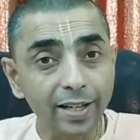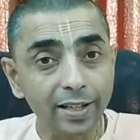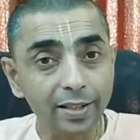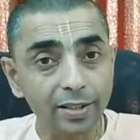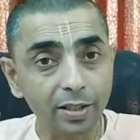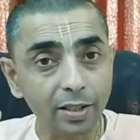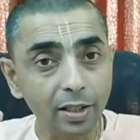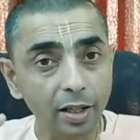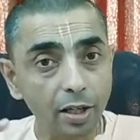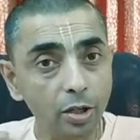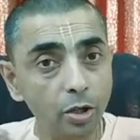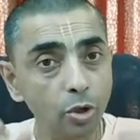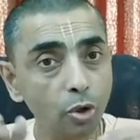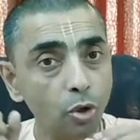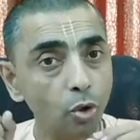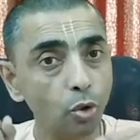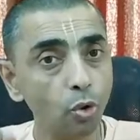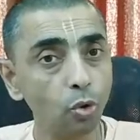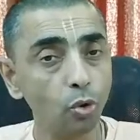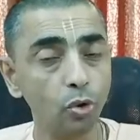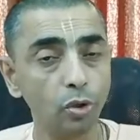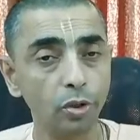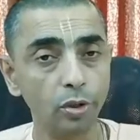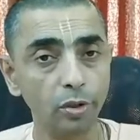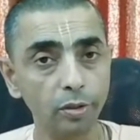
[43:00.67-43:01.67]
is
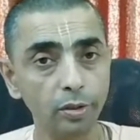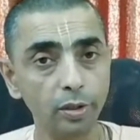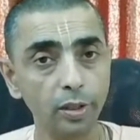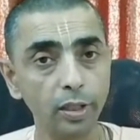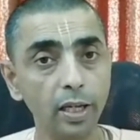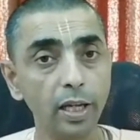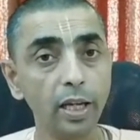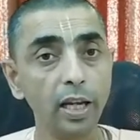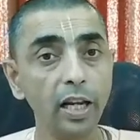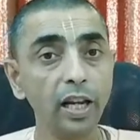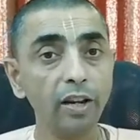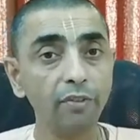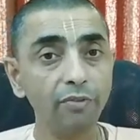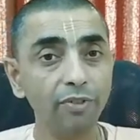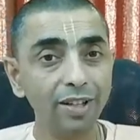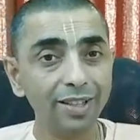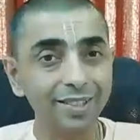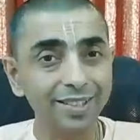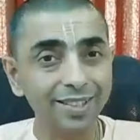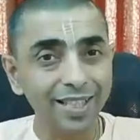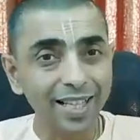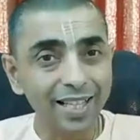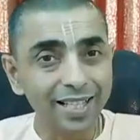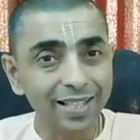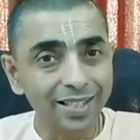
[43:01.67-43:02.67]
controlled, if our
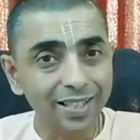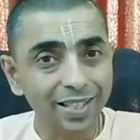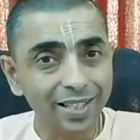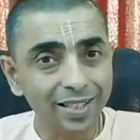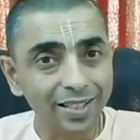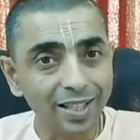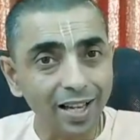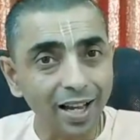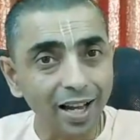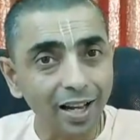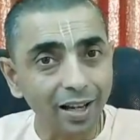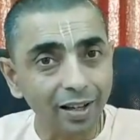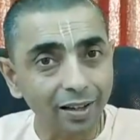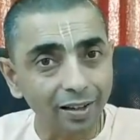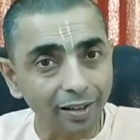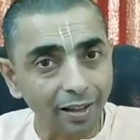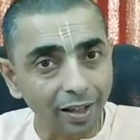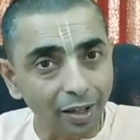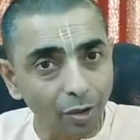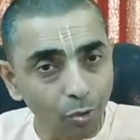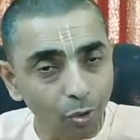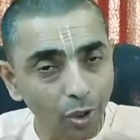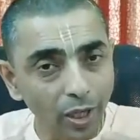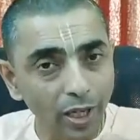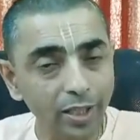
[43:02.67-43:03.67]
senses are
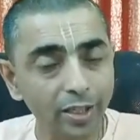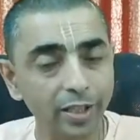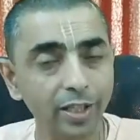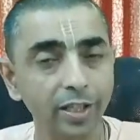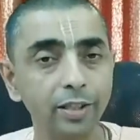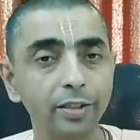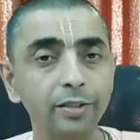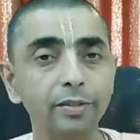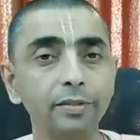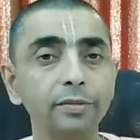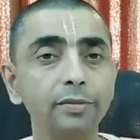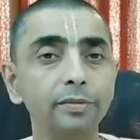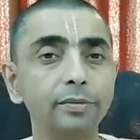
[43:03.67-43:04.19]
regulated,